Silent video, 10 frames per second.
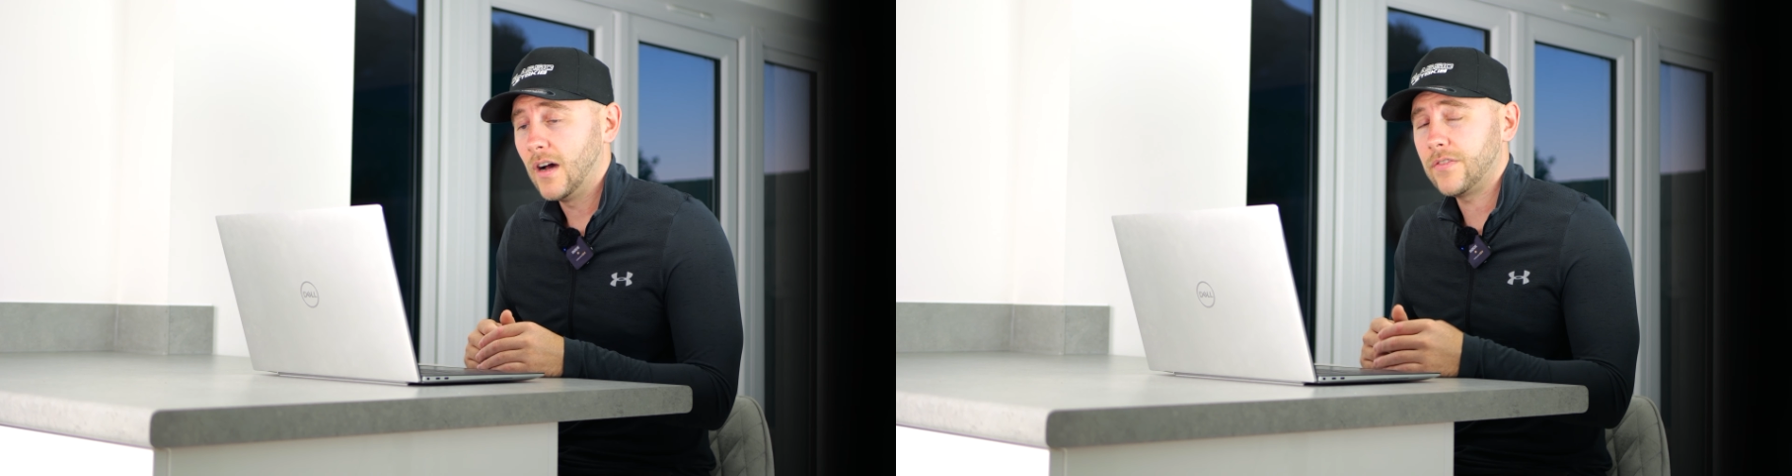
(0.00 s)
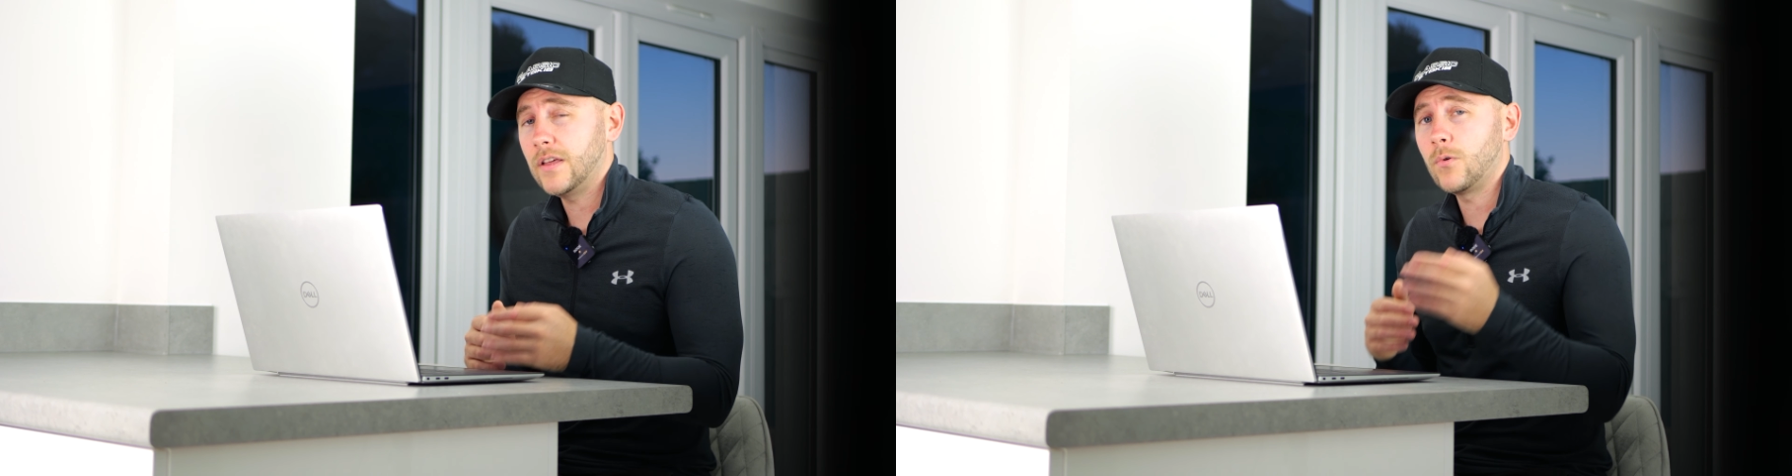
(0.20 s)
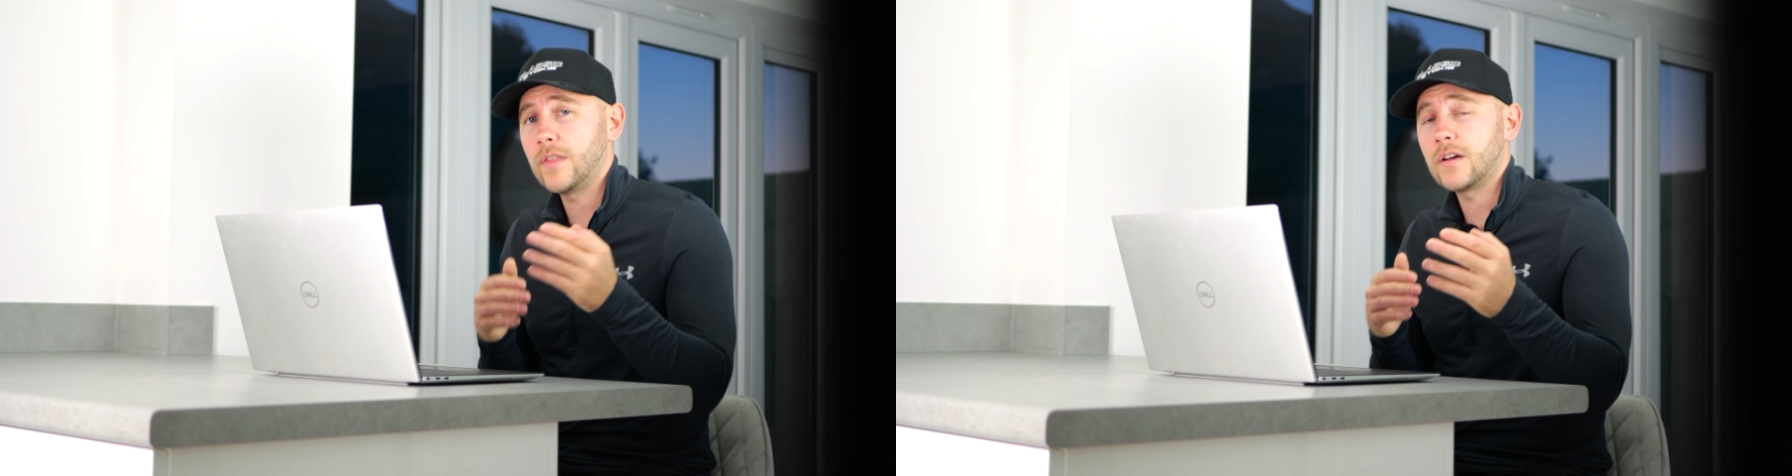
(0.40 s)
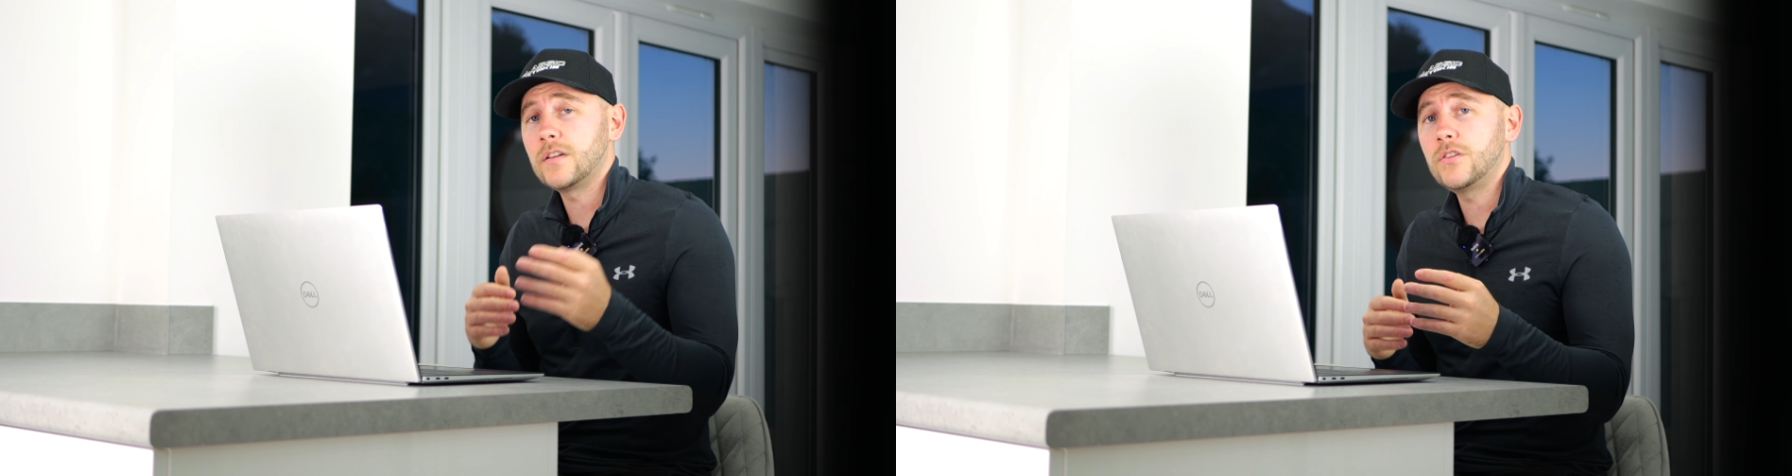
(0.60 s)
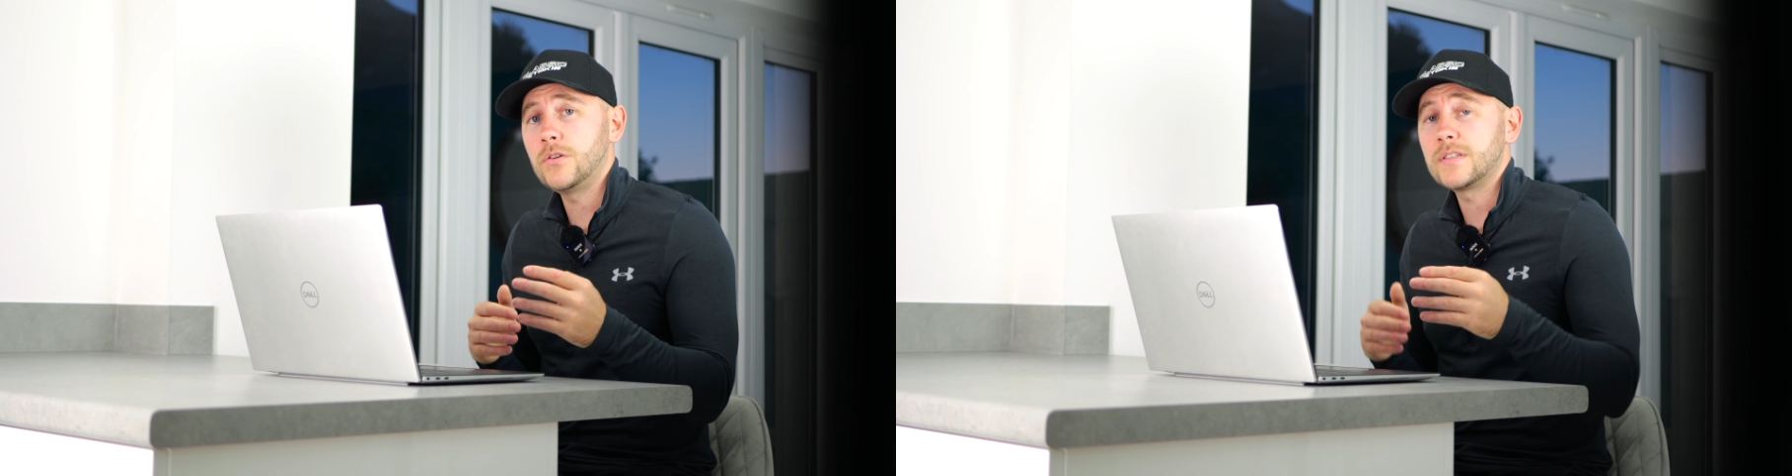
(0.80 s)
I think what they're
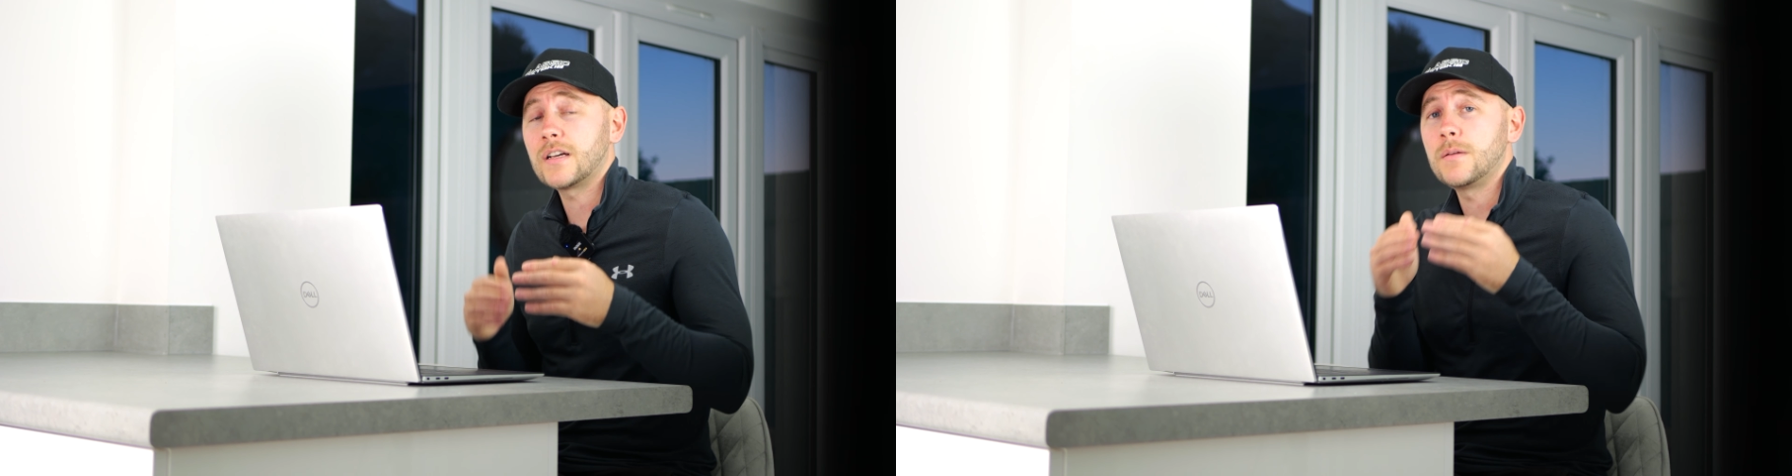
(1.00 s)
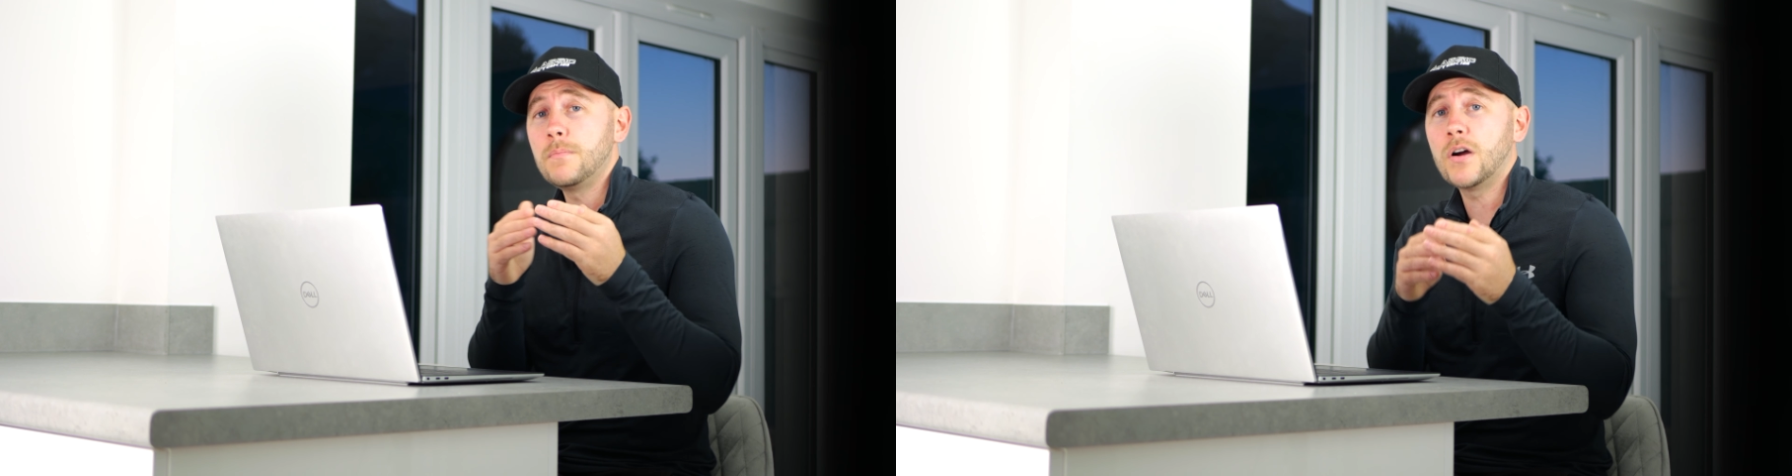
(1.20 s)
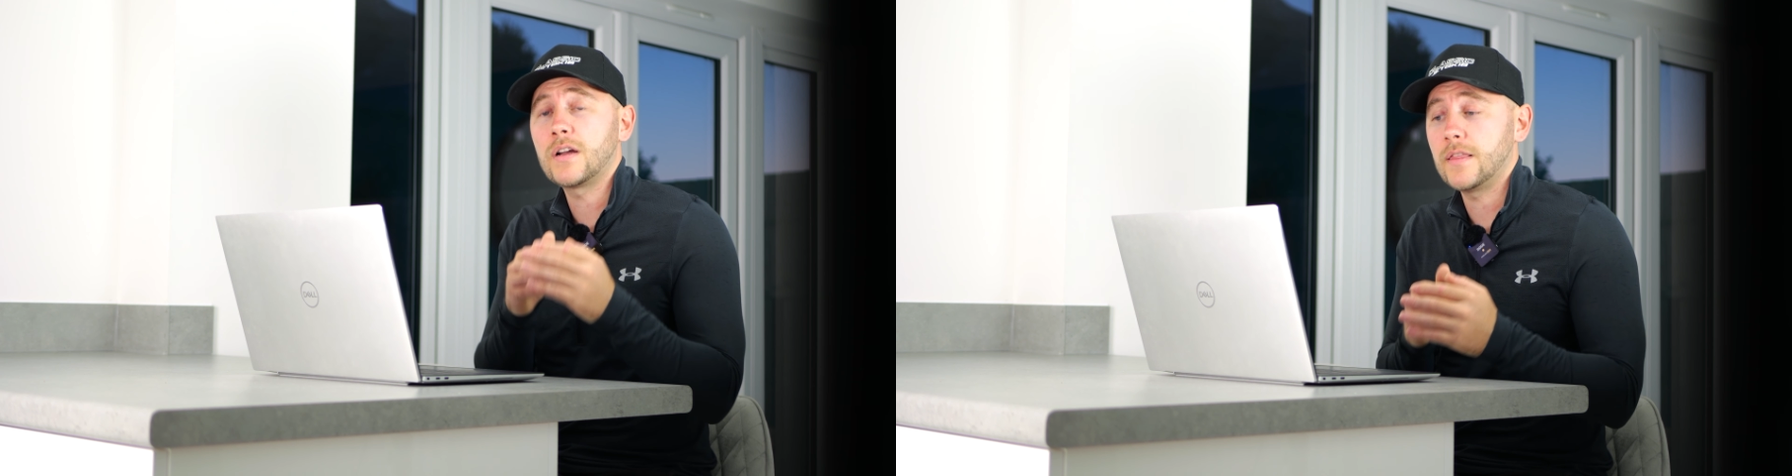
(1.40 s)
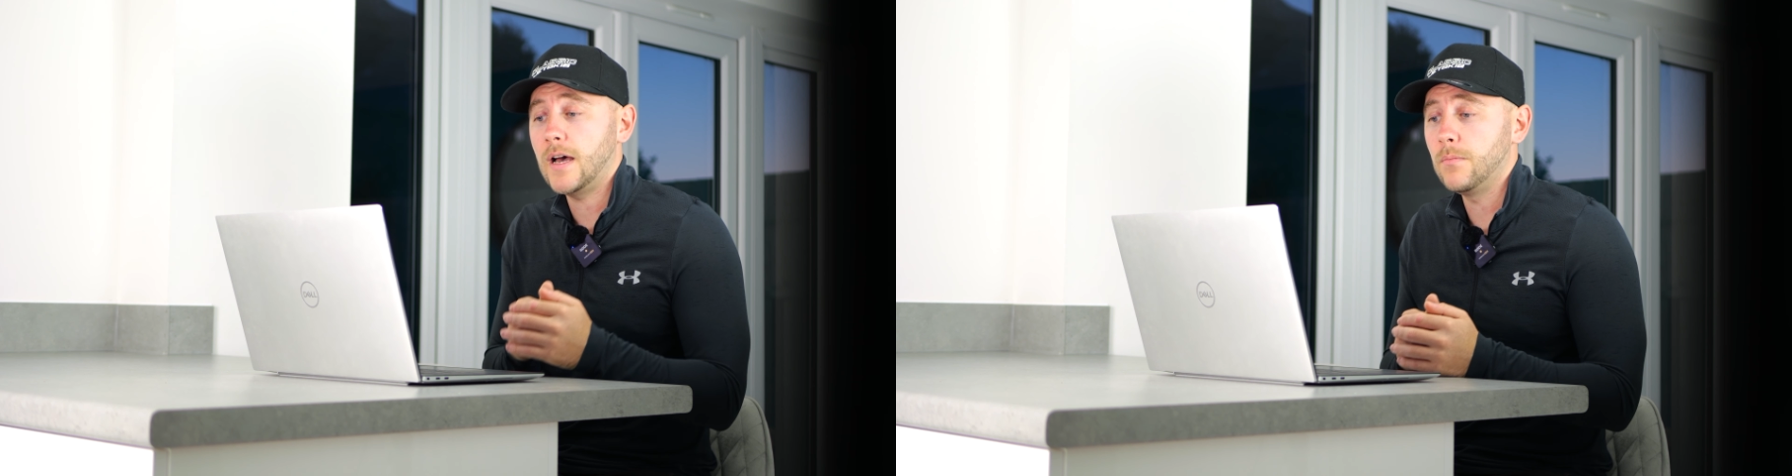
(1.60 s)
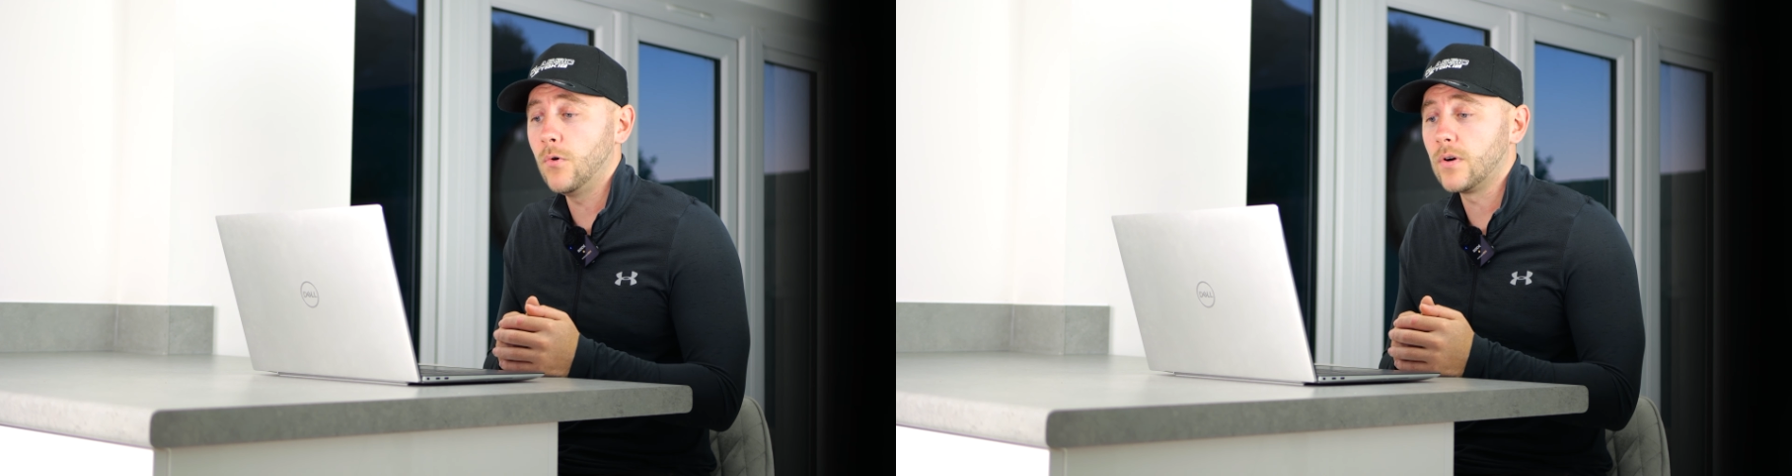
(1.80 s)
gonna do is they're gonna market
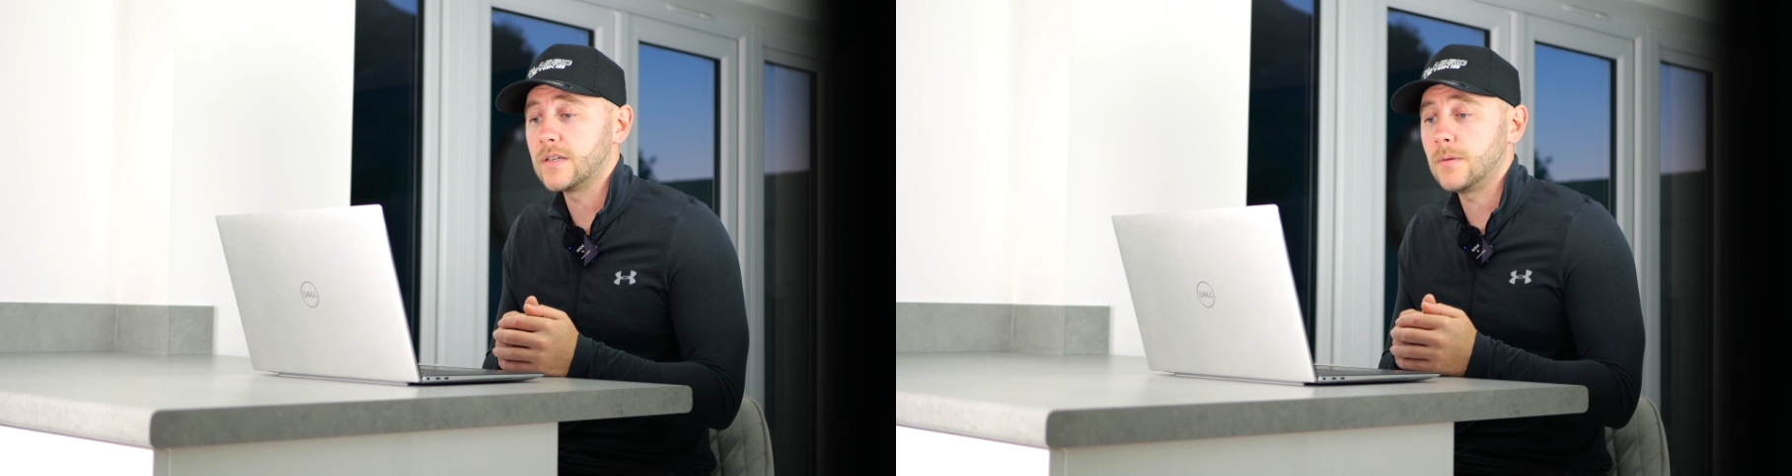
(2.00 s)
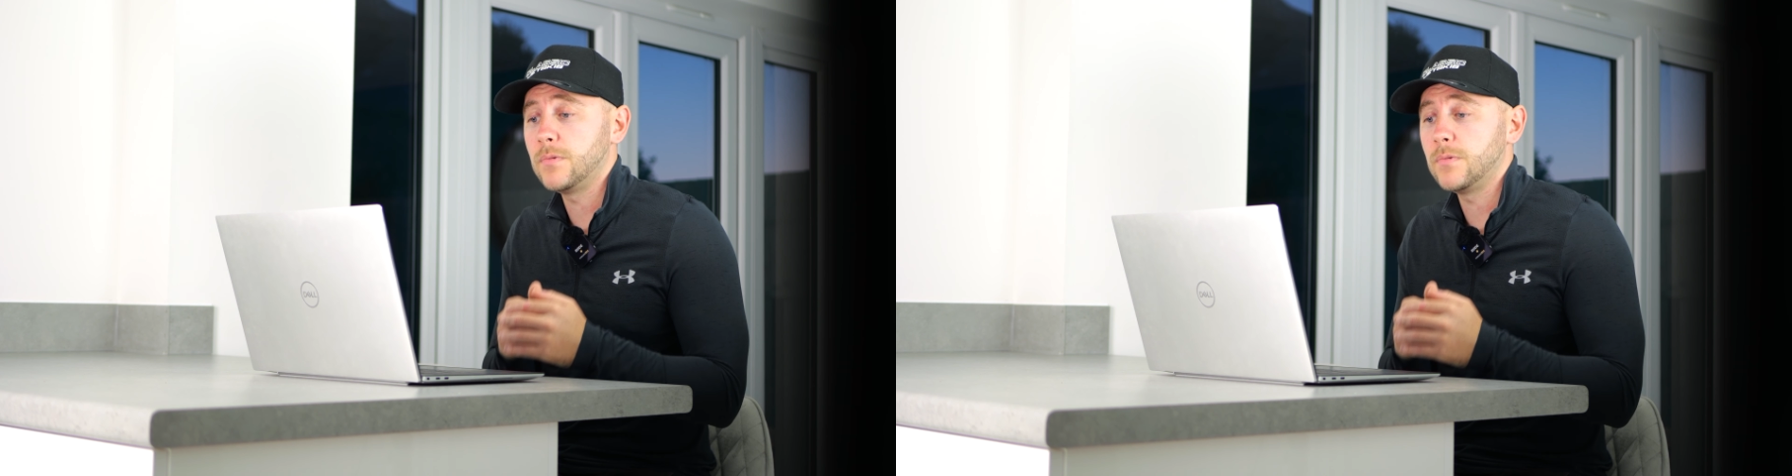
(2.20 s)
that more as a